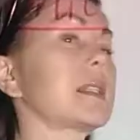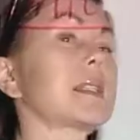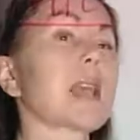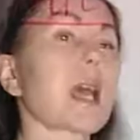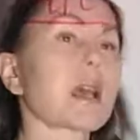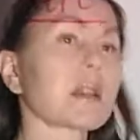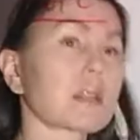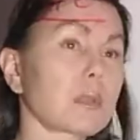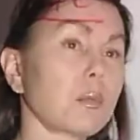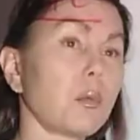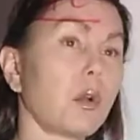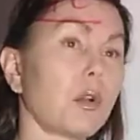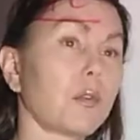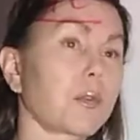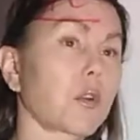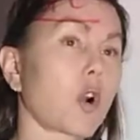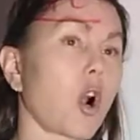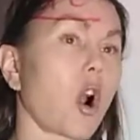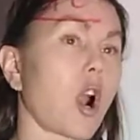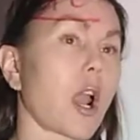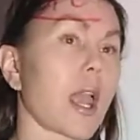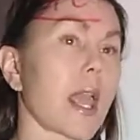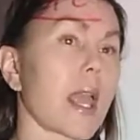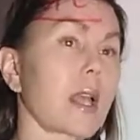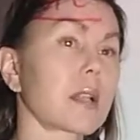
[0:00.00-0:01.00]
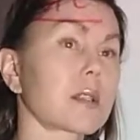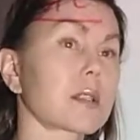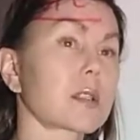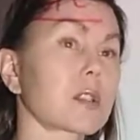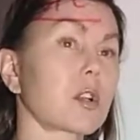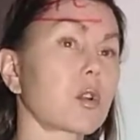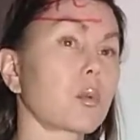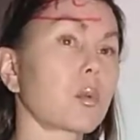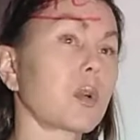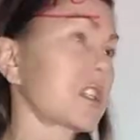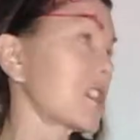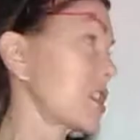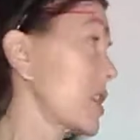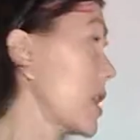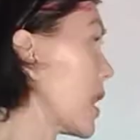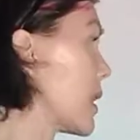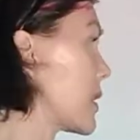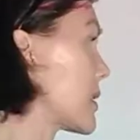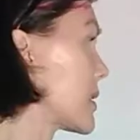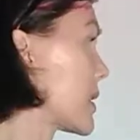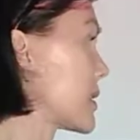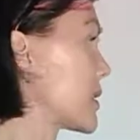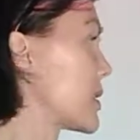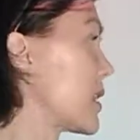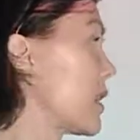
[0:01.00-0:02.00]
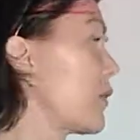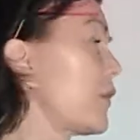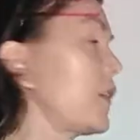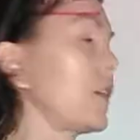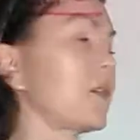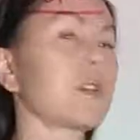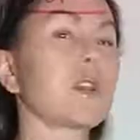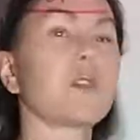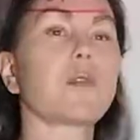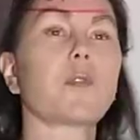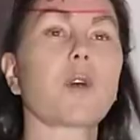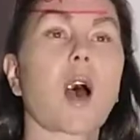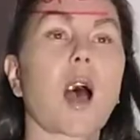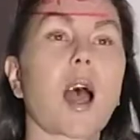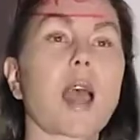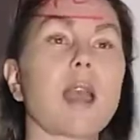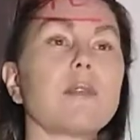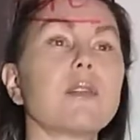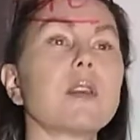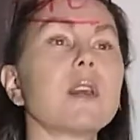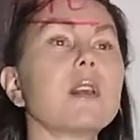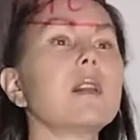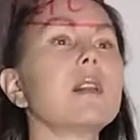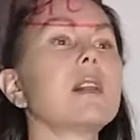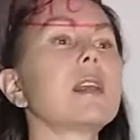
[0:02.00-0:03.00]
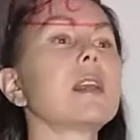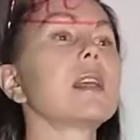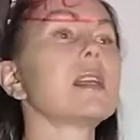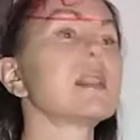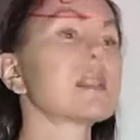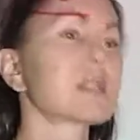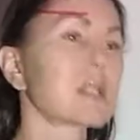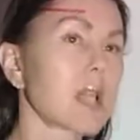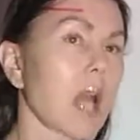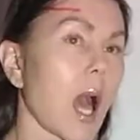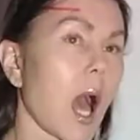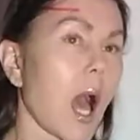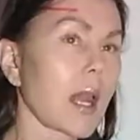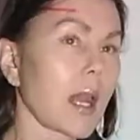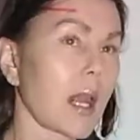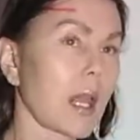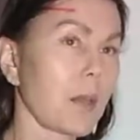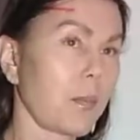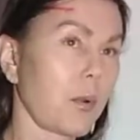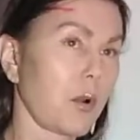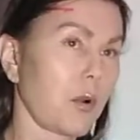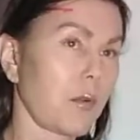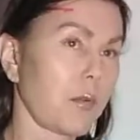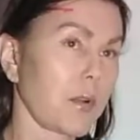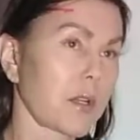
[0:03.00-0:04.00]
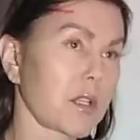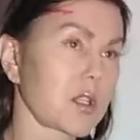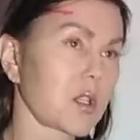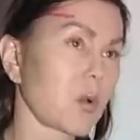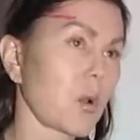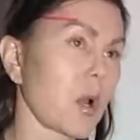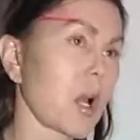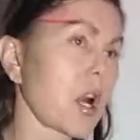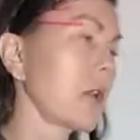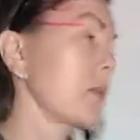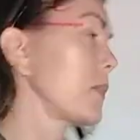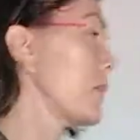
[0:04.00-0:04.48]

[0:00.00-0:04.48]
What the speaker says: decimal for our answer, which tells us that 55 is not a perfect square,